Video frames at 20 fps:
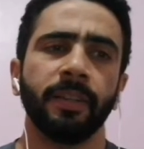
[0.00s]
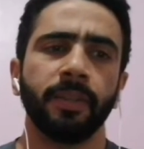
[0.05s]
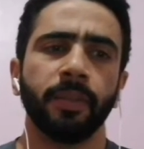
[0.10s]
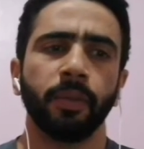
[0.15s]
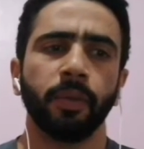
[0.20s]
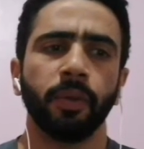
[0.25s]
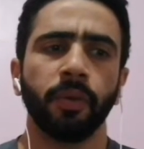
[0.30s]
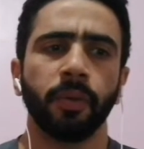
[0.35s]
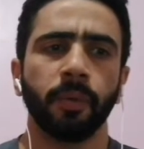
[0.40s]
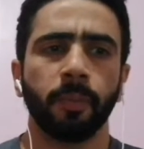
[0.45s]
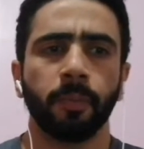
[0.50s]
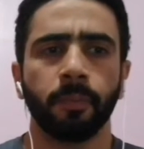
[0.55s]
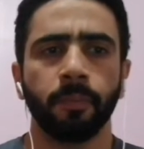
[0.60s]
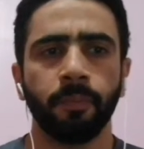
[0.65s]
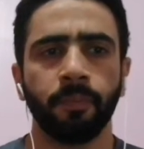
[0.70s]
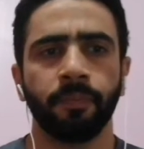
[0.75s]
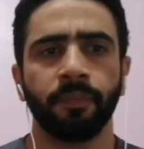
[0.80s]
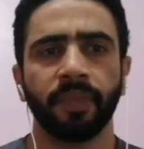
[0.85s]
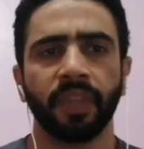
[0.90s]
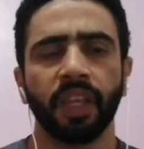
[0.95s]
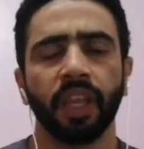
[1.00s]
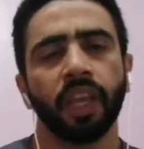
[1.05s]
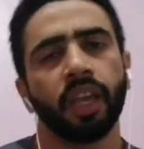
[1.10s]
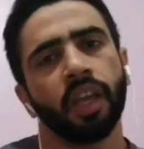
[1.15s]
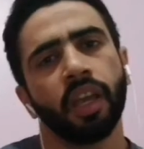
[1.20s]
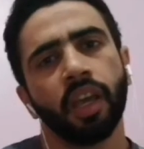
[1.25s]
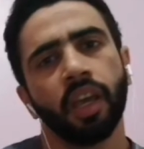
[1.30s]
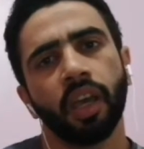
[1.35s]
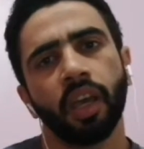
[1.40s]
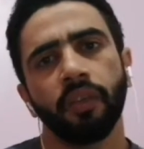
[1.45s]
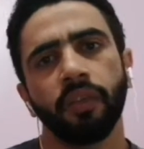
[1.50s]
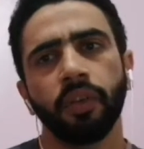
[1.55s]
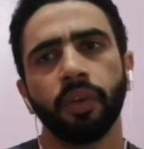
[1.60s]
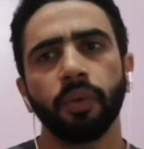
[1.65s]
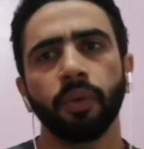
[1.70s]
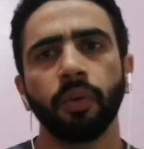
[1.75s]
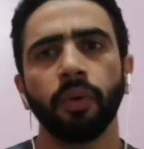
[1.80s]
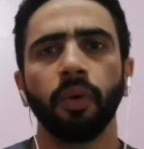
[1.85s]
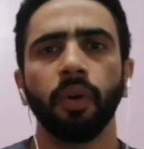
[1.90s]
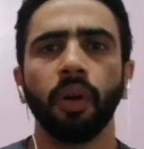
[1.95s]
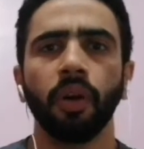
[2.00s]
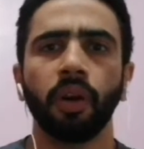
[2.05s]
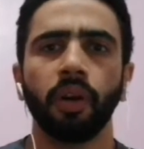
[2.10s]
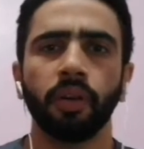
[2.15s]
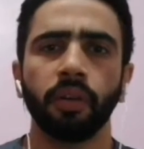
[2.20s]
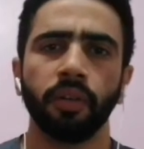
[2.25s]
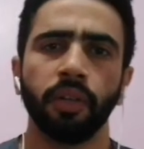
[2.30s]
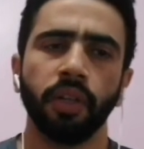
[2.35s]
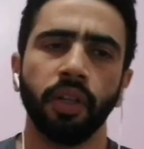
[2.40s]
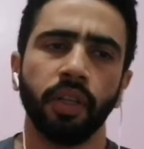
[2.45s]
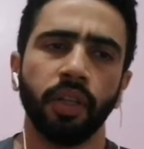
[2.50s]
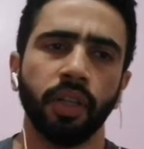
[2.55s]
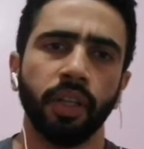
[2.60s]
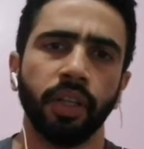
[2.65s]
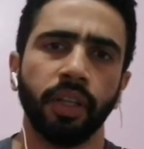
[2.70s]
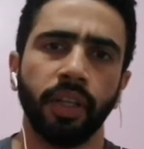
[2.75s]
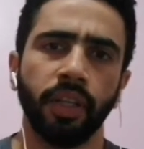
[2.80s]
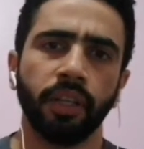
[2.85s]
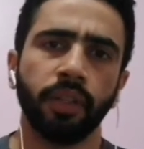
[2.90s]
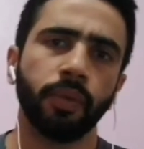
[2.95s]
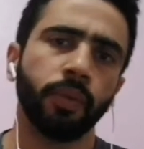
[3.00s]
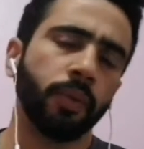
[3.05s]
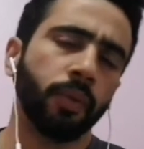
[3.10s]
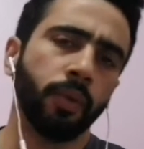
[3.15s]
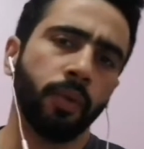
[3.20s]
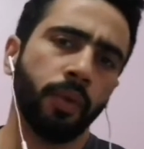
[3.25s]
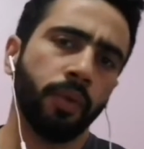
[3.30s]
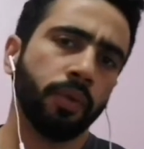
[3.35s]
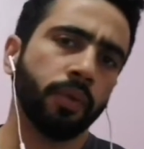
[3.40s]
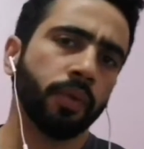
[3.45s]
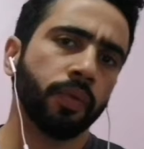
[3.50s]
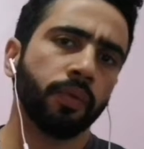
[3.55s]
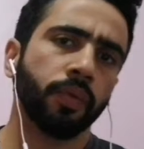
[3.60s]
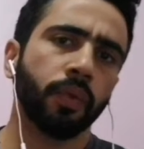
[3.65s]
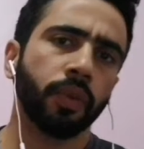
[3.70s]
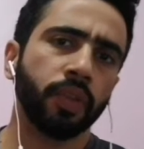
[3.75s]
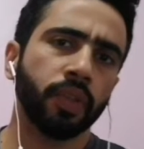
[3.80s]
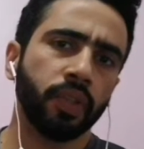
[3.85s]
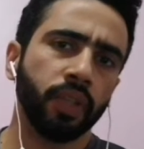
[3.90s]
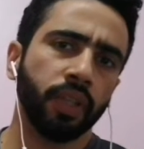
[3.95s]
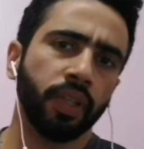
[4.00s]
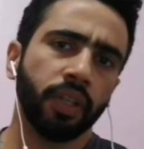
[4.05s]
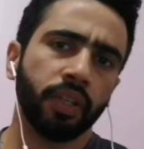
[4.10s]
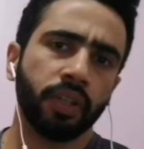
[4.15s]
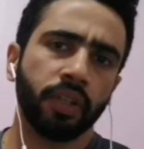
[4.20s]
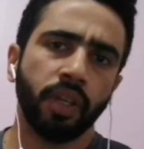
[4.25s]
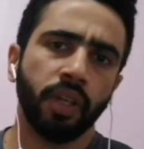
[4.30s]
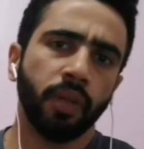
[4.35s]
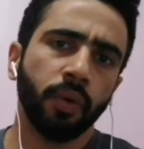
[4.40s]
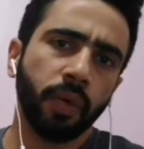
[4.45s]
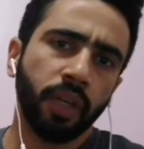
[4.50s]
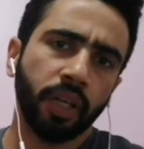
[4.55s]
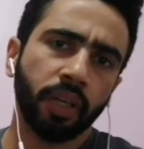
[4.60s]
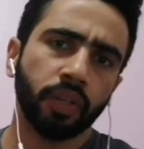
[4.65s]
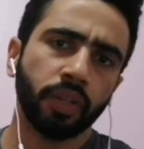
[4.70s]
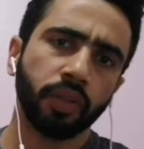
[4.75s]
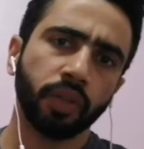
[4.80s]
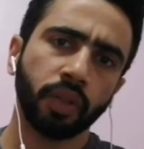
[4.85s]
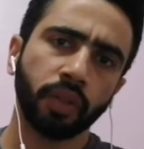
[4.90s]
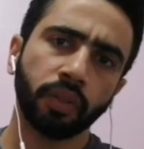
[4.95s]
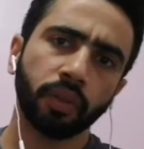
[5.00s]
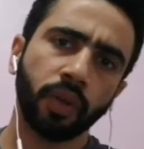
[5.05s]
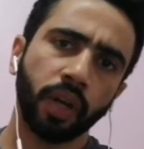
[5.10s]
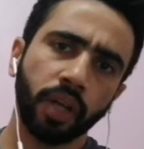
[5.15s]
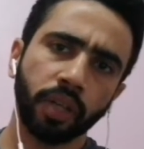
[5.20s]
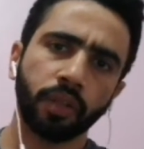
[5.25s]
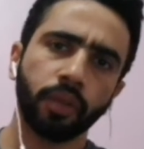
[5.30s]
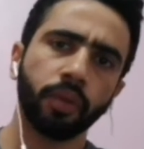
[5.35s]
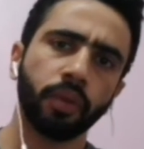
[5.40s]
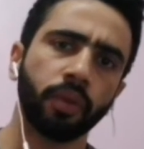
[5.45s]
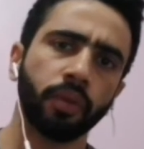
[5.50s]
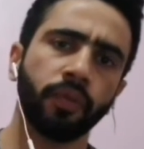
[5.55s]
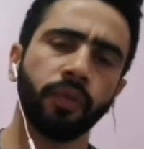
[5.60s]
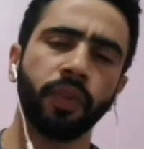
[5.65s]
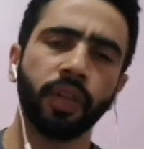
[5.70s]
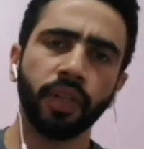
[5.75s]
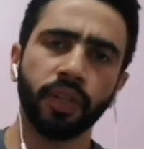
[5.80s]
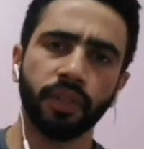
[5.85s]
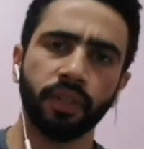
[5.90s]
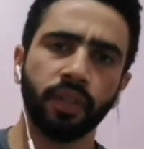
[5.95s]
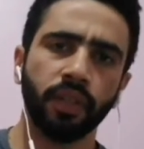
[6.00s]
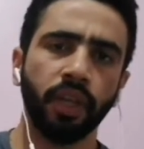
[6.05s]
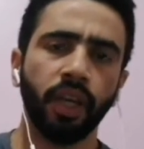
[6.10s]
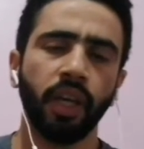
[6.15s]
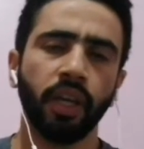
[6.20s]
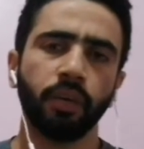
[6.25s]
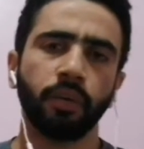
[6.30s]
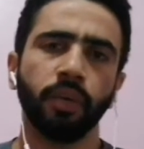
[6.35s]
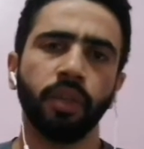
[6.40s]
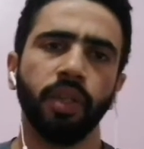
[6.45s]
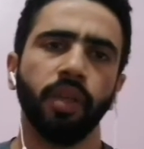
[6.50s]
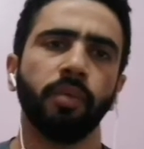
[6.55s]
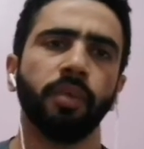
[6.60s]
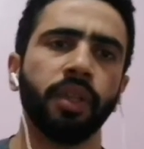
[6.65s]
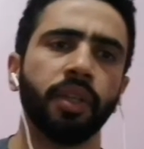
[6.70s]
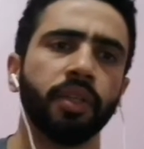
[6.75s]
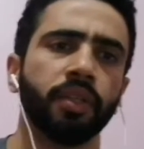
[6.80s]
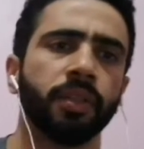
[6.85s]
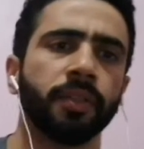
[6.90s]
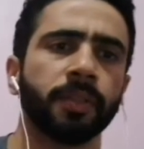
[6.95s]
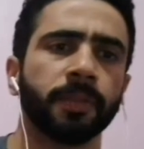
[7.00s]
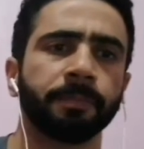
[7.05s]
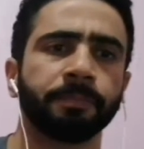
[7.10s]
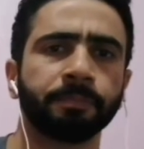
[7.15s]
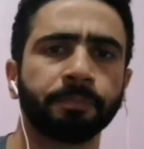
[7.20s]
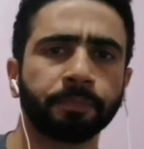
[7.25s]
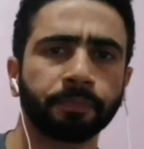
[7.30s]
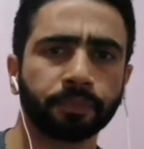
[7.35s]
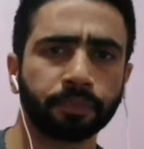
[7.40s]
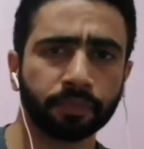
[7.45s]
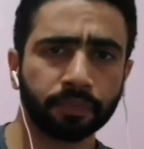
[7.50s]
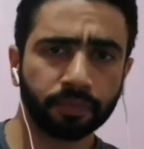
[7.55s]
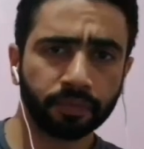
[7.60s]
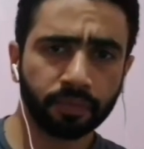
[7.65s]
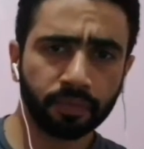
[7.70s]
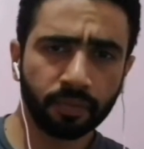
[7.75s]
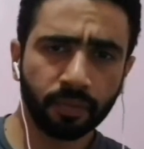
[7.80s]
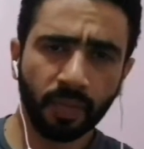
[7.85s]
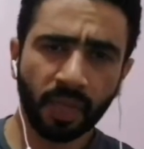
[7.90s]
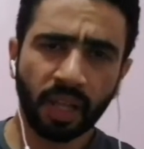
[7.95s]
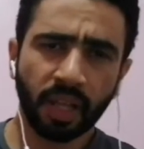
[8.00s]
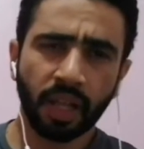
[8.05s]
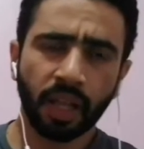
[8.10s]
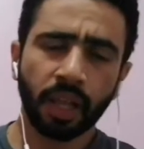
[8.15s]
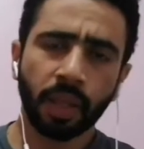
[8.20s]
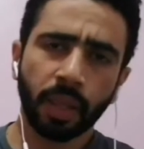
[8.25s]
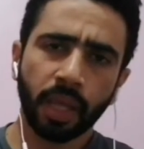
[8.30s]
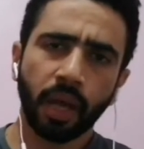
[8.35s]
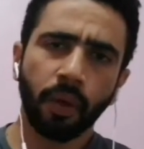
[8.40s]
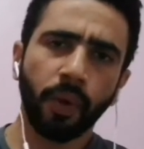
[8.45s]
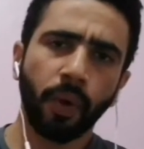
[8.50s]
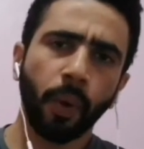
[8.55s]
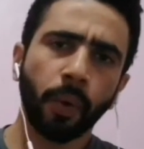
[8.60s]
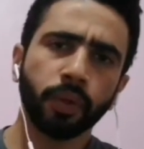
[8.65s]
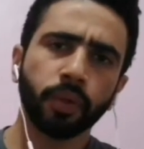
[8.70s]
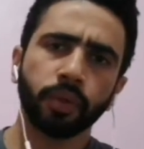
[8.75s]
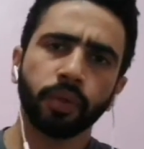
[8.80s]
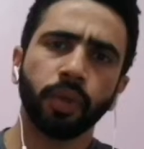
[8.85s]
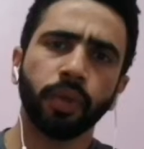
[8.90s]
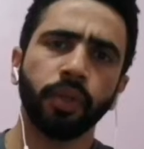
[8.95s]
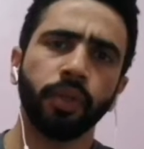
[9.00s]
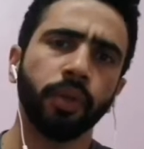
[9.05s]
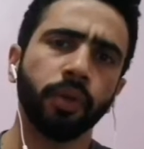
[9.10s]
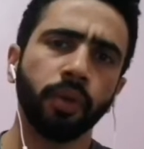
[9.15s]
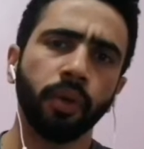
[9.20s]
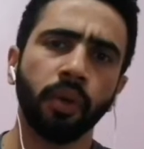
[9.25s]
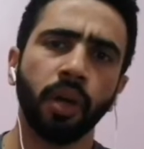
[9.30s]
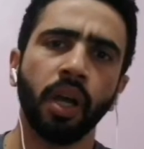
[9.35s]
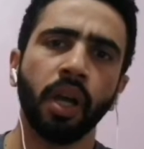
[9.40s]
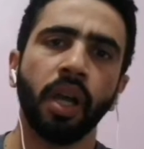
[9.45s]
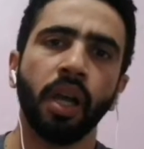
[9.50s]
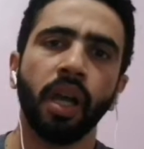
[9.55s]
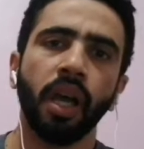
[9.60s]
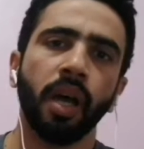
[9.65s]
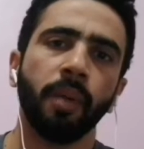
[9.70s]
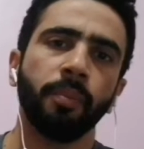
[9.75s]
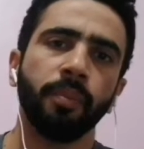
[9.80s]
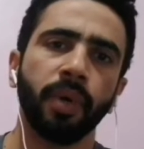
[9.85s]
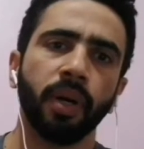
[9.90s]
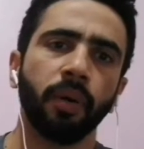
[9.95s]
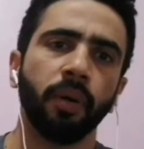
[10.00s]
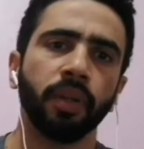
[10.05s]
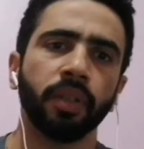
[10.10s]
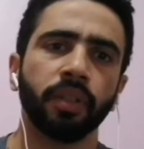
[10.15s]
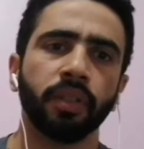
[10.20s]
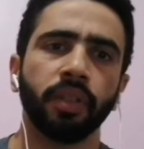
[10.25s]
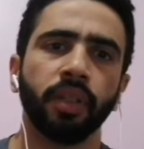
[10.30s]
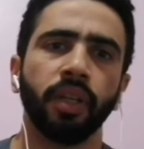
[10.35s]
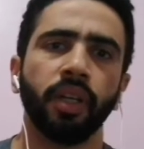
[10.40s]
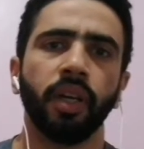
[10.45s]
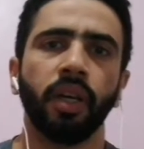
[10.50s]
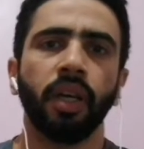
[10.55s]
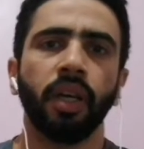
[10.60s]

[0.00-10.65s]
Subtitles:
So if you are get to these four things, you can start write your first Android applications. Now I want to talk to you about